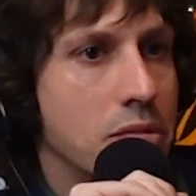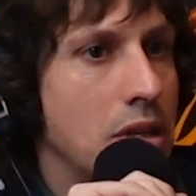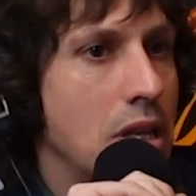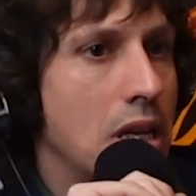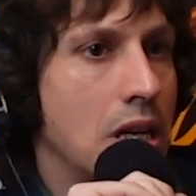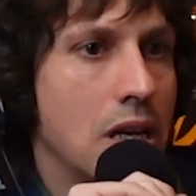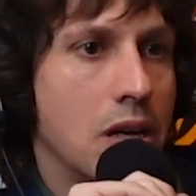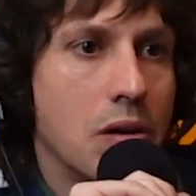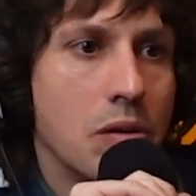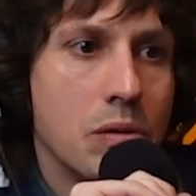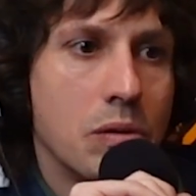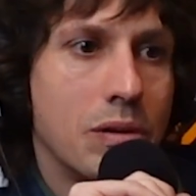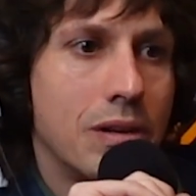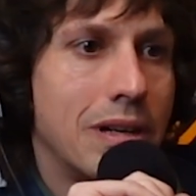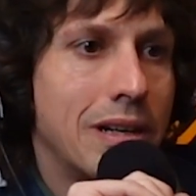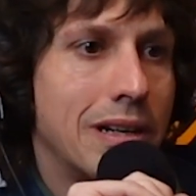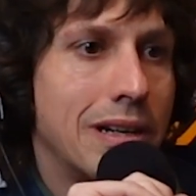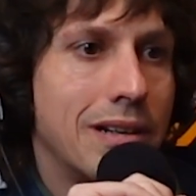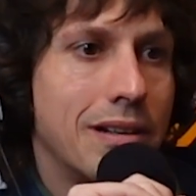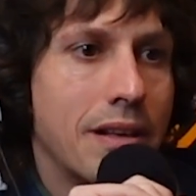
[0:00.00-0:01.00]

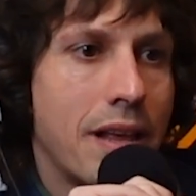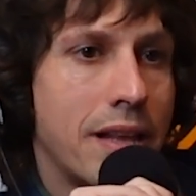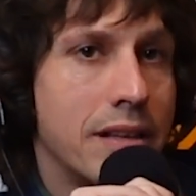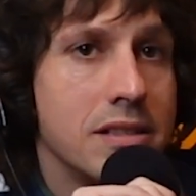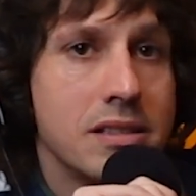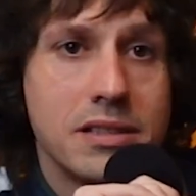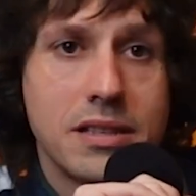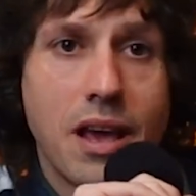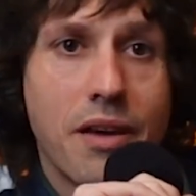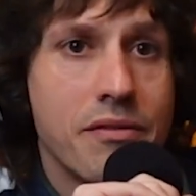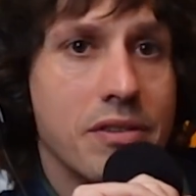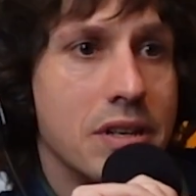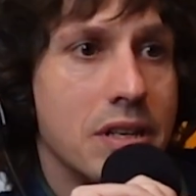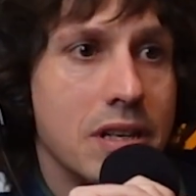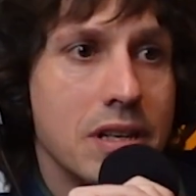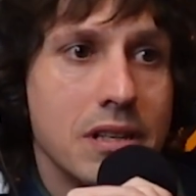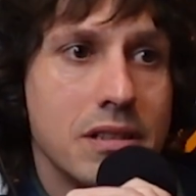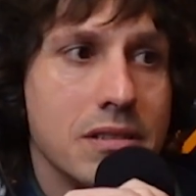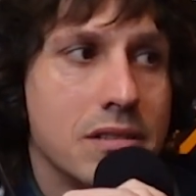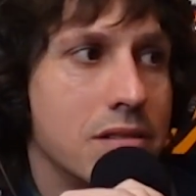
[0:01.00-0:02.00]
and
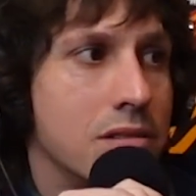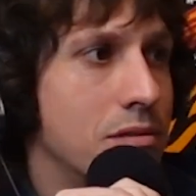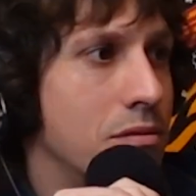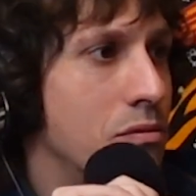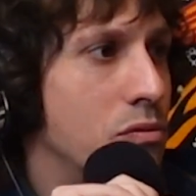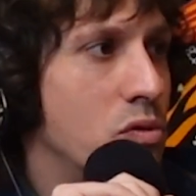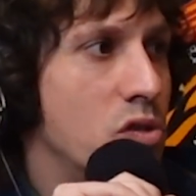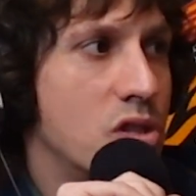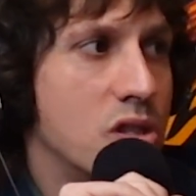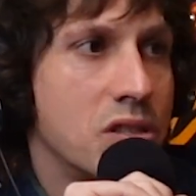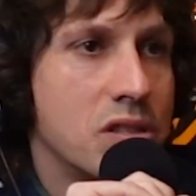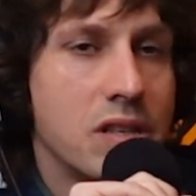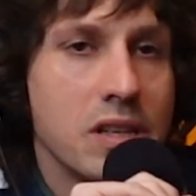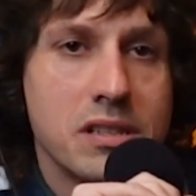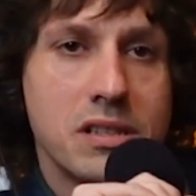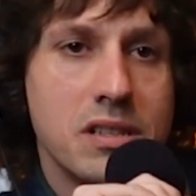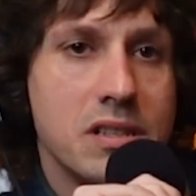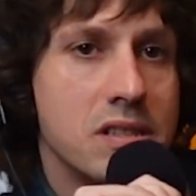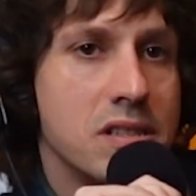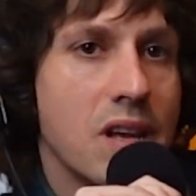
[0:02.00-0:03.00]
70s,
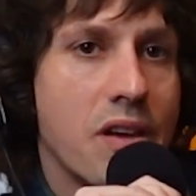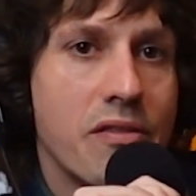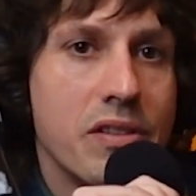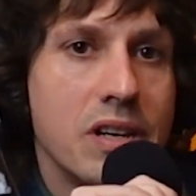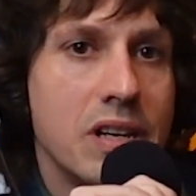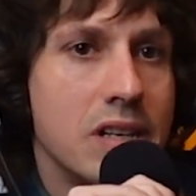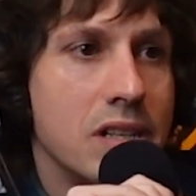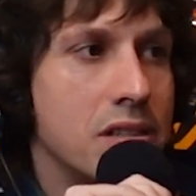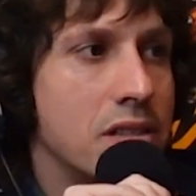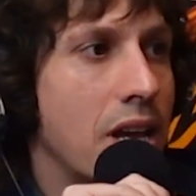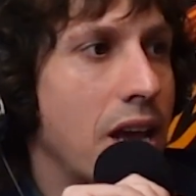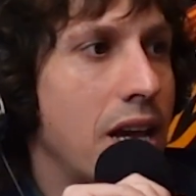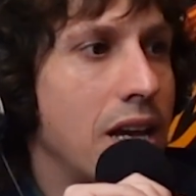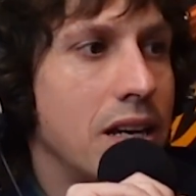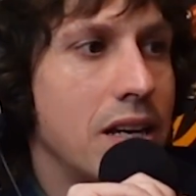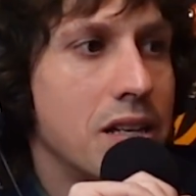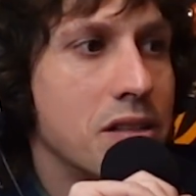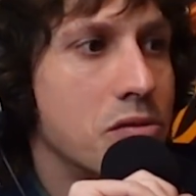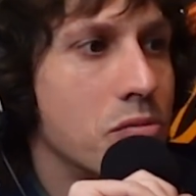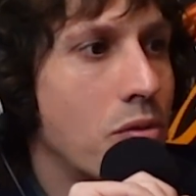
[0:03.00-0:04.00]
60s, 70s, 80s